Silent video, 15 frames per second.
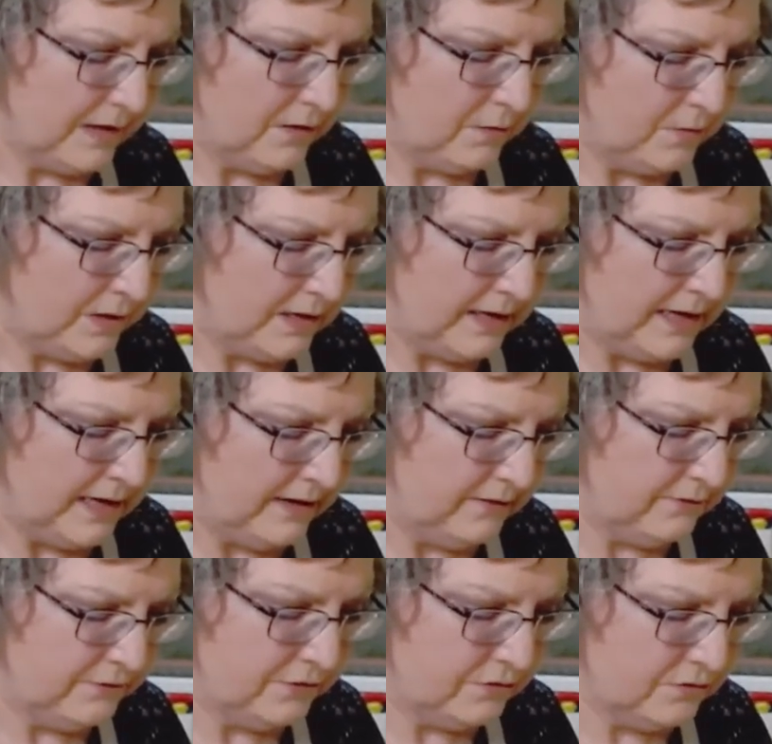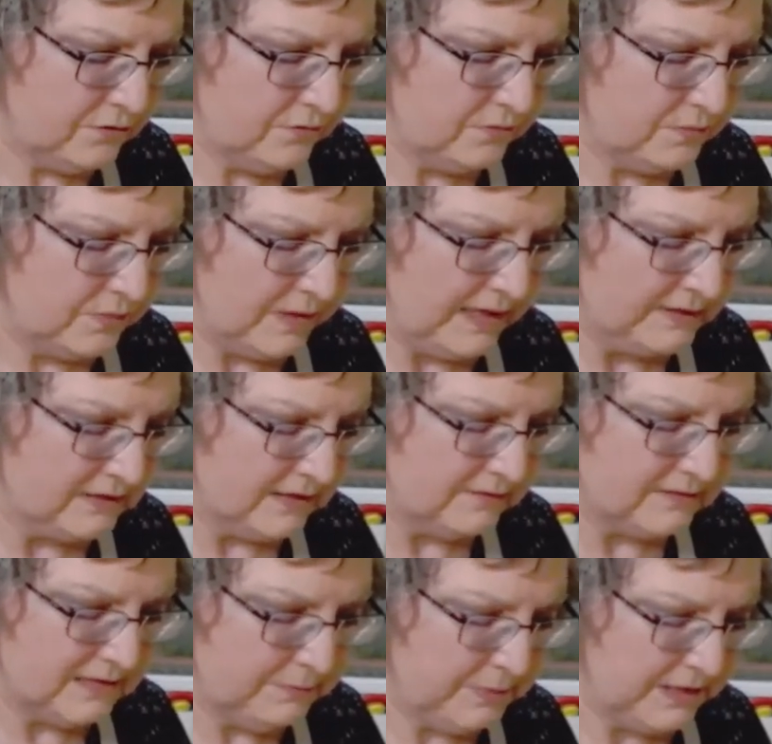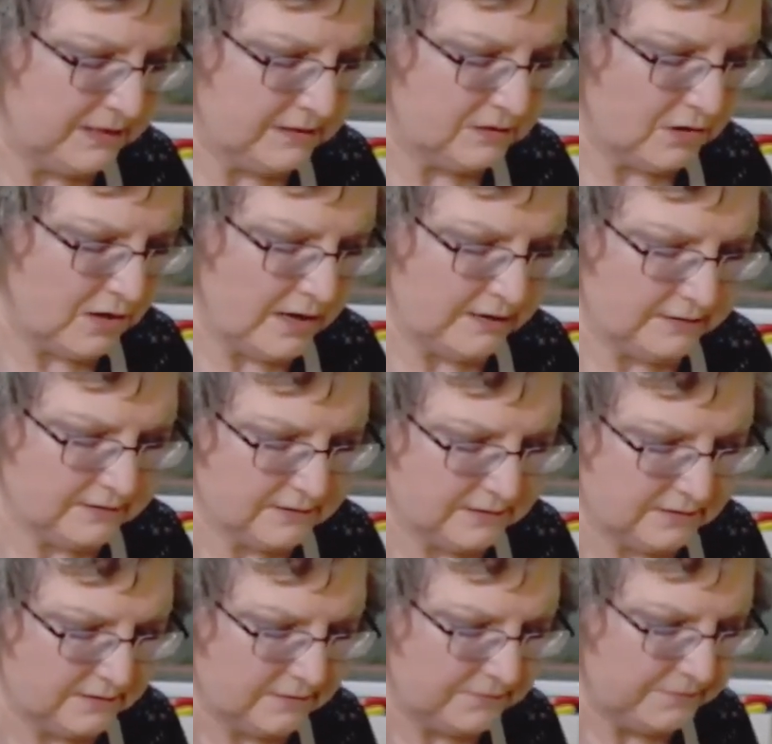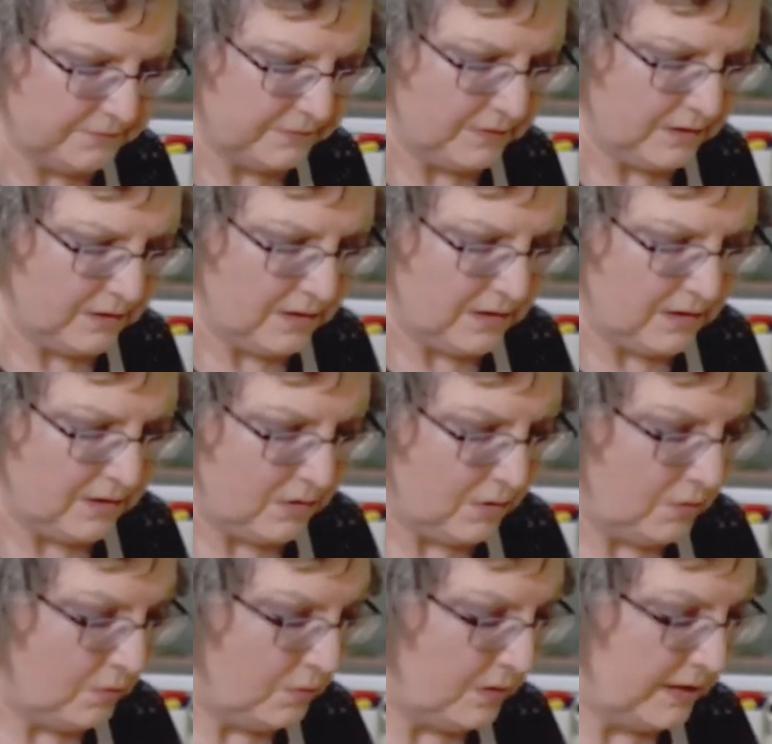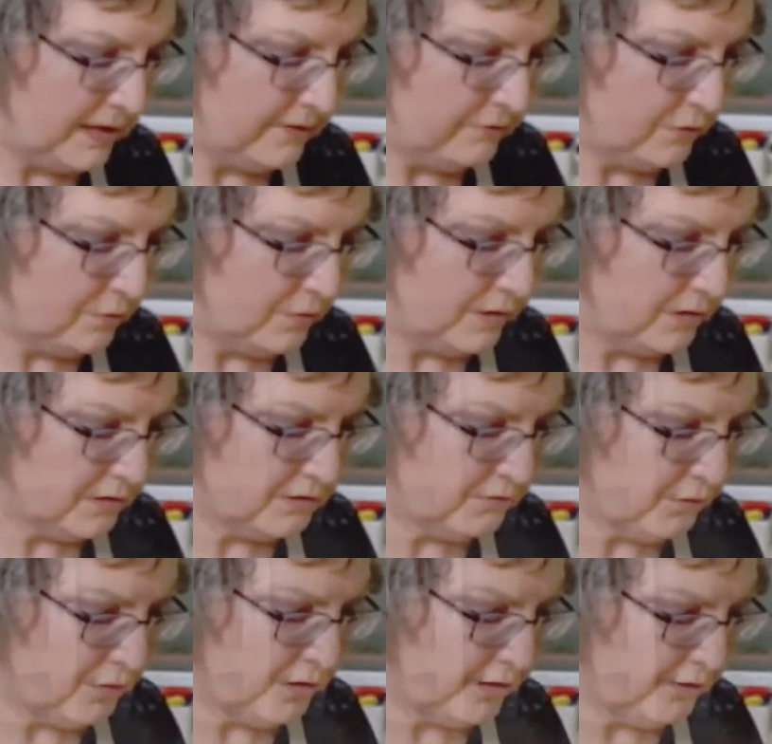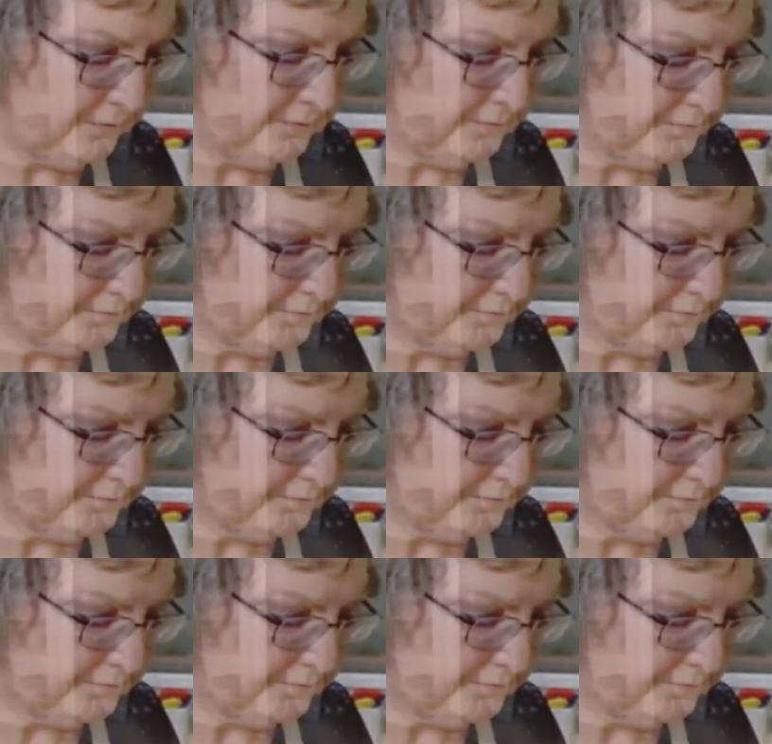Whatever, as a dipping sauce, whatever works for you.